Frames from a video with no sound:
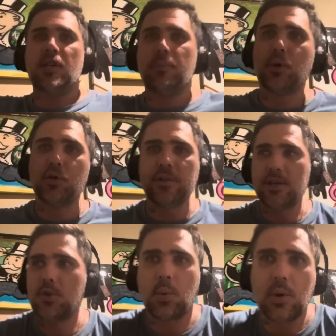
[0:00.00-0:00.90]
in
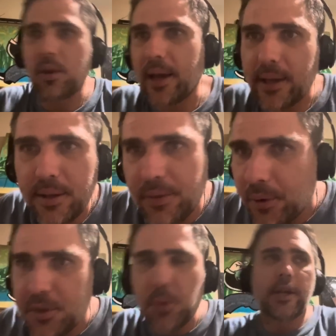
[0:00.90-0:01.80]
movies where like they're
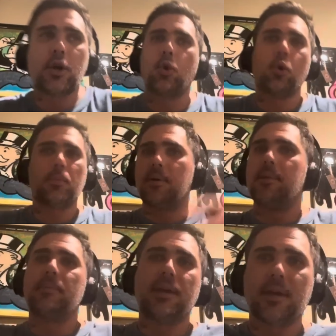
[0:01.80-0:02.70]
doing
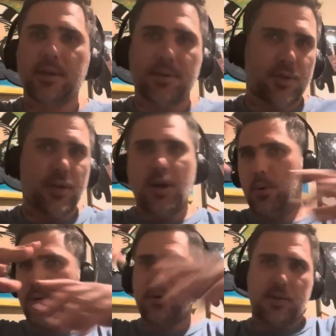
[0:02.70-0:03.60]
corporate meetings, you know,
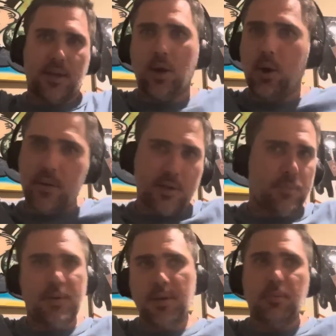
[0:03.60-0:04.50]
when there's like all these
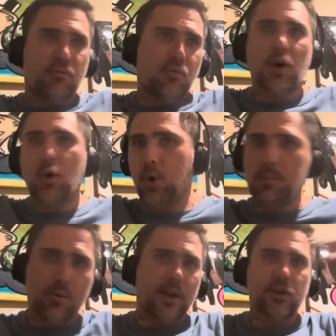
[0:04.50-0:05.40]
people from a
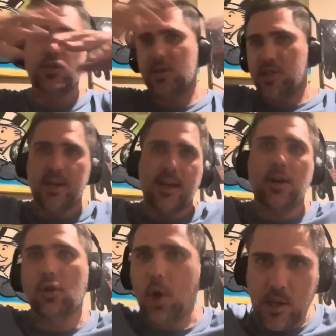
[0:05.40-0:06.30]
corporation sitting at a
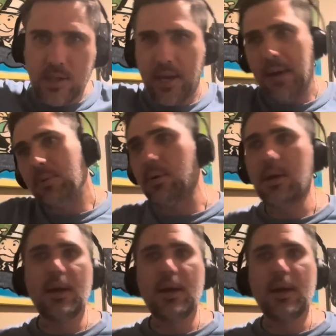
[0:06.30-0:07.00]
long table